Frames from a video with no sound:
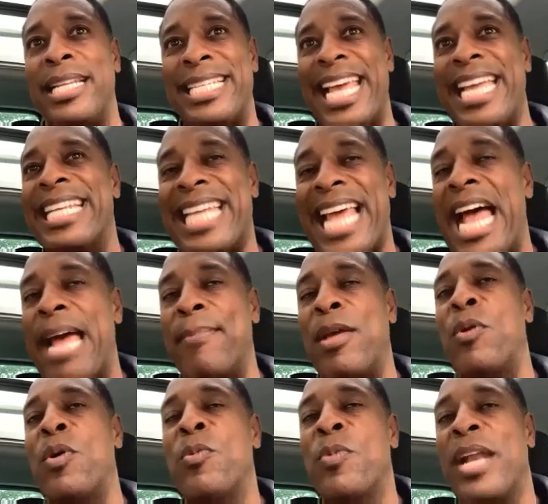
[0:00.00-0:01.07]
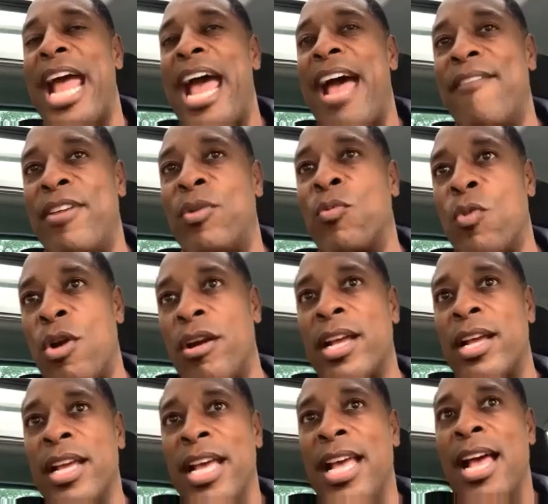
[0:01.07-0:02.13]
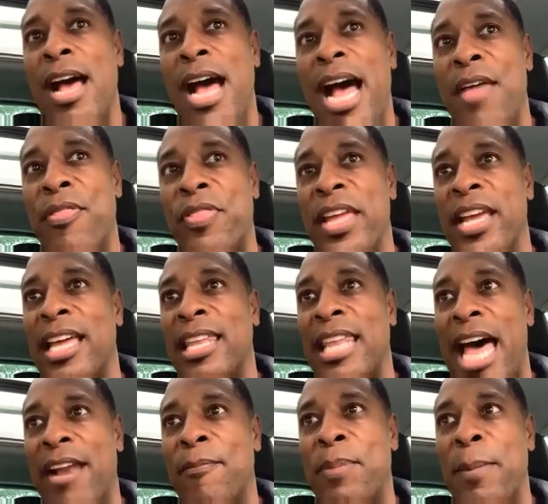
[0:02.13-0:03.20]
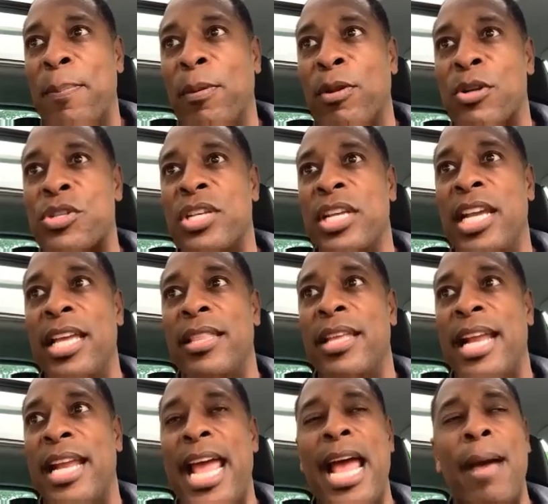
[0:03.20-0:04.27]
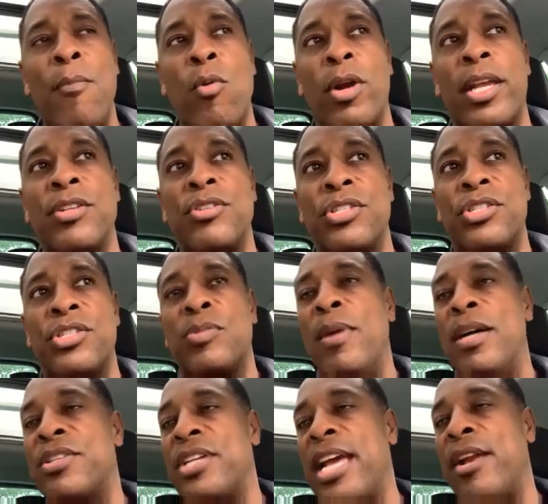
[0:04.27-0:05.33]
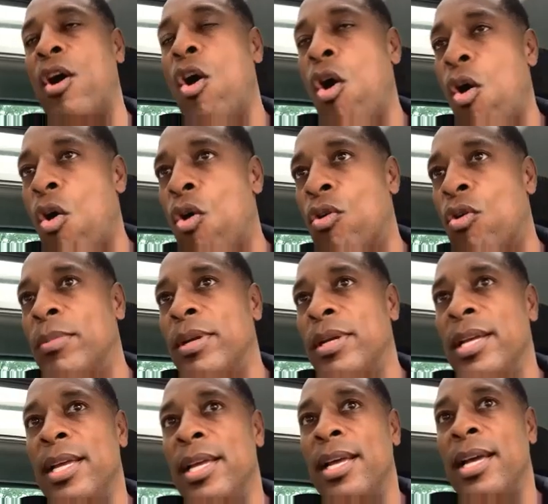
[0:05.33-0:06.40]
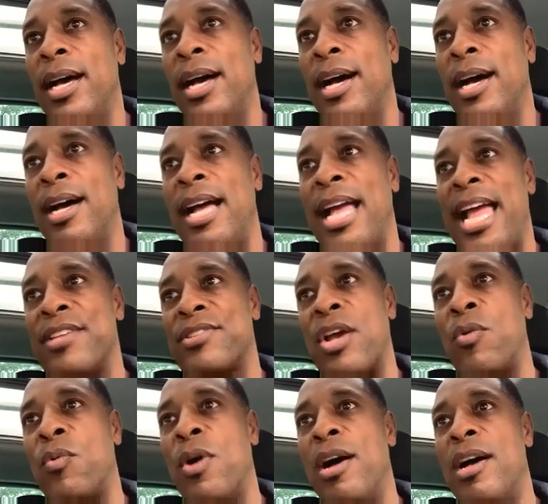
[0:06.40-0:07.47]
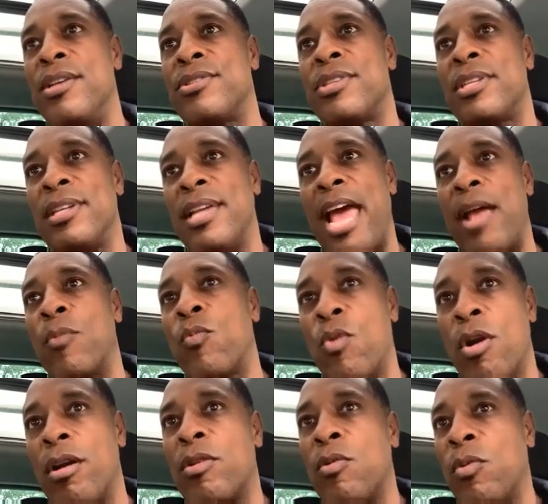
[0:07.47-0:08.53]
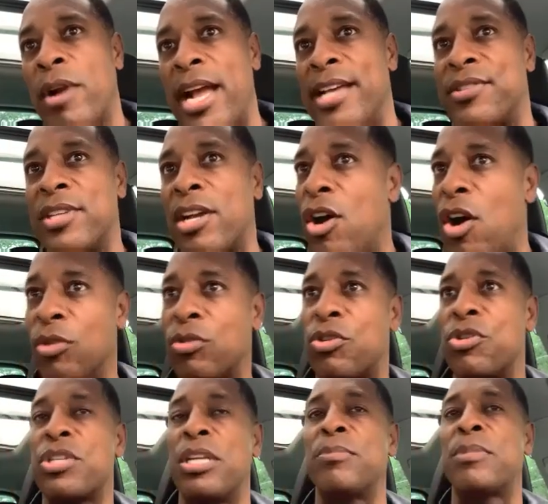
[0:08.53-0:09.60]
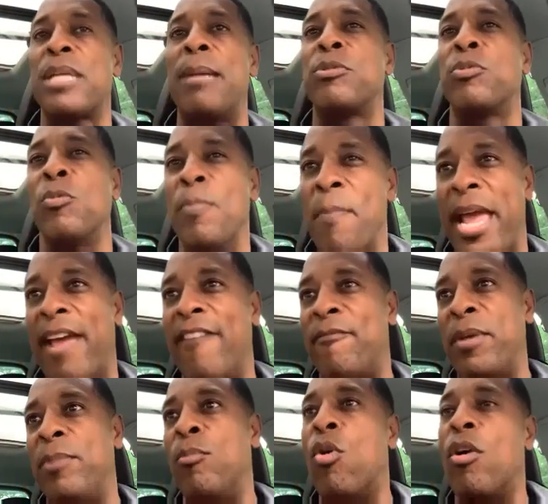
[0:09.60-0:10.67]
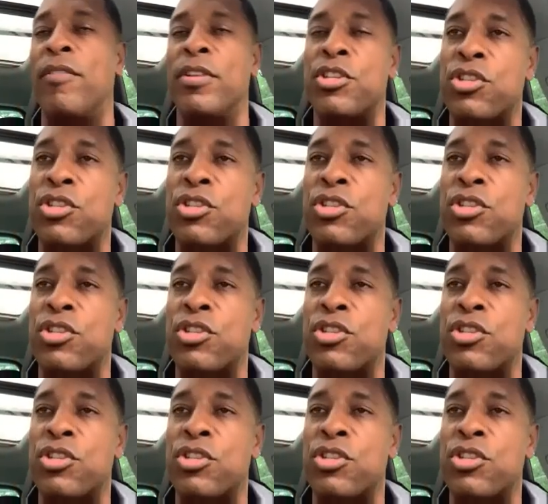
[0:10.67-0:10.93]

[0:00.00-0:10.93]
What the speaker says: dead time that we would have at work. I think a lot of people are seeing that, hey, I'm working just as much at home as I was at work, whereas the culture sometimes may have been more of a